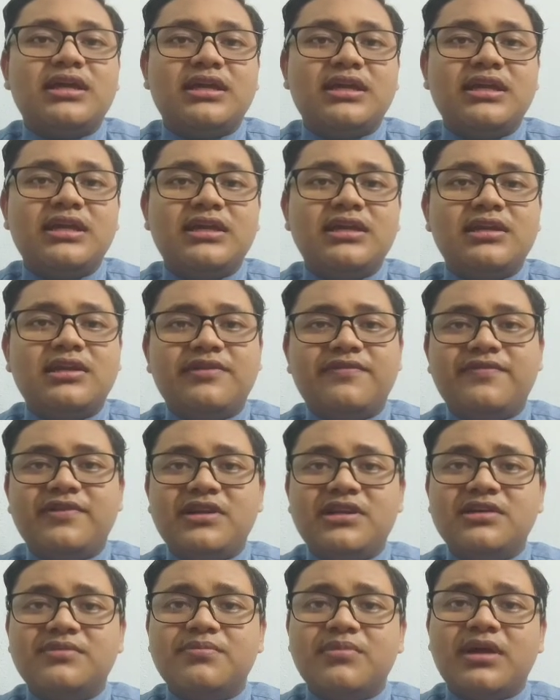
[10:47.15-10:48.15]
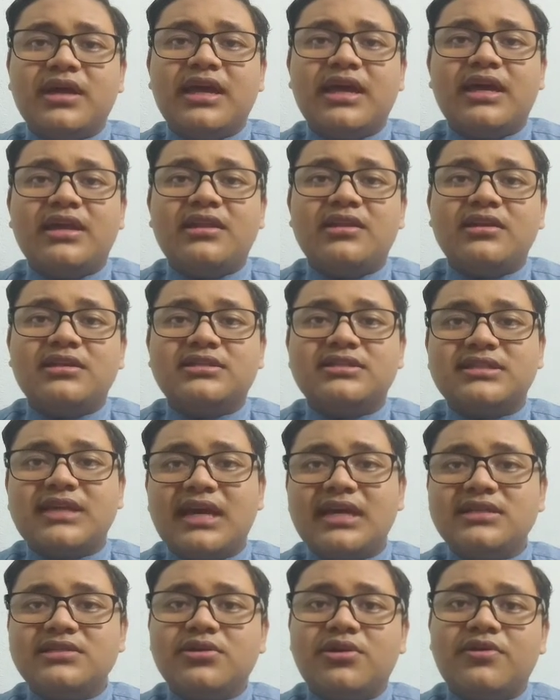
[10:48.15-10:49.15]
It developed at the
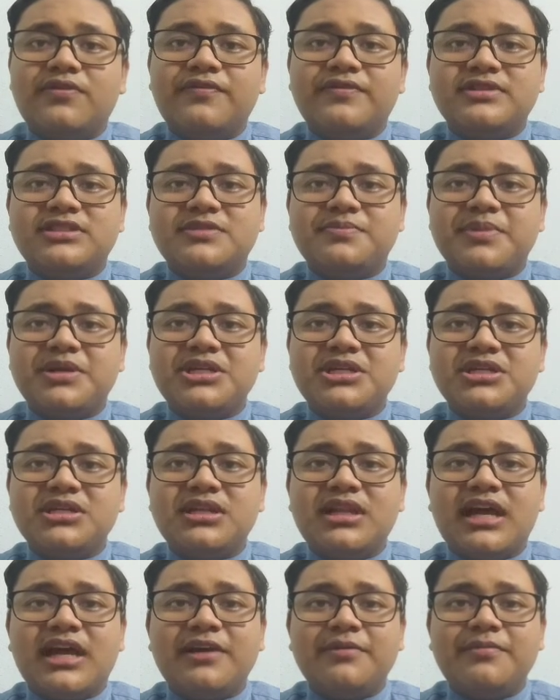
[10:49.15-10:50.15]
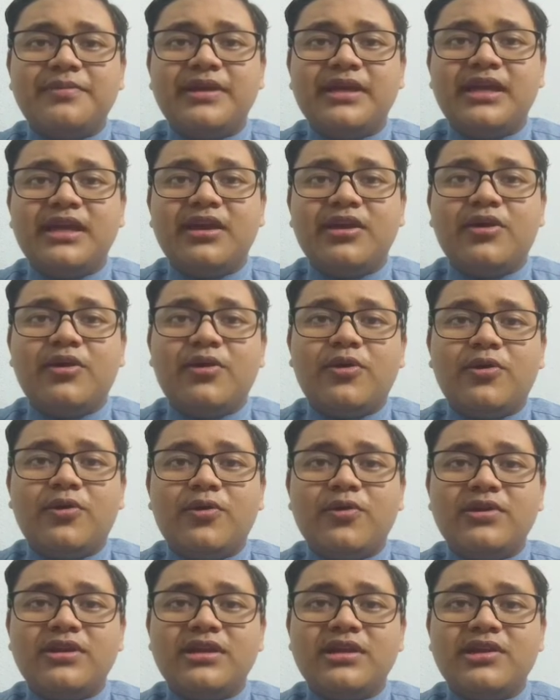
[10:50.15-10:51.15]
site of special hyphae
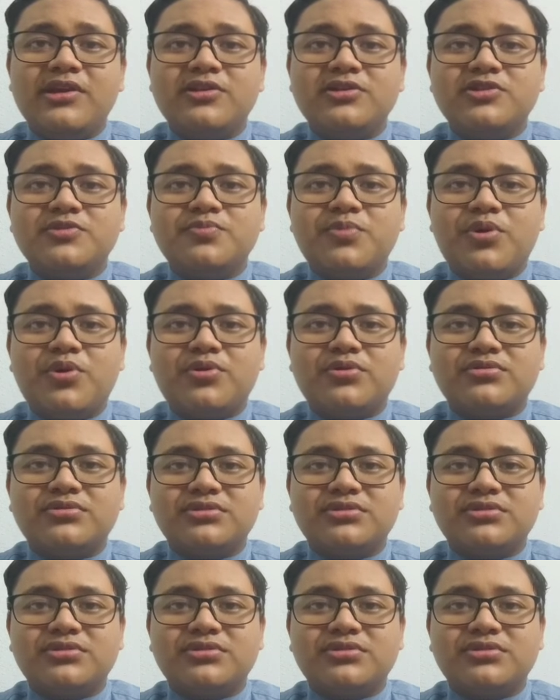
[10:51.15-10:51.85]
conidiospore.